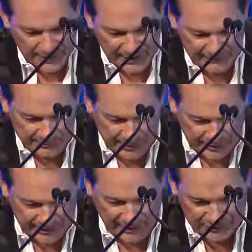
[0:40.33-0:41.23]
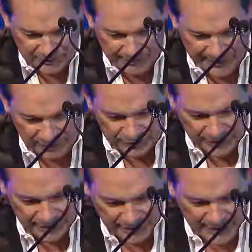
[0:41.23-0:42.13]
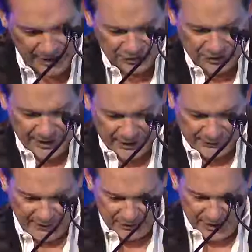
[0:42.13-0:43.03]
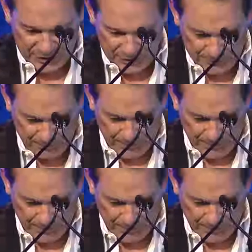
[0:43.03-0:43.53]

of the American College of Medical Genetics Foundation,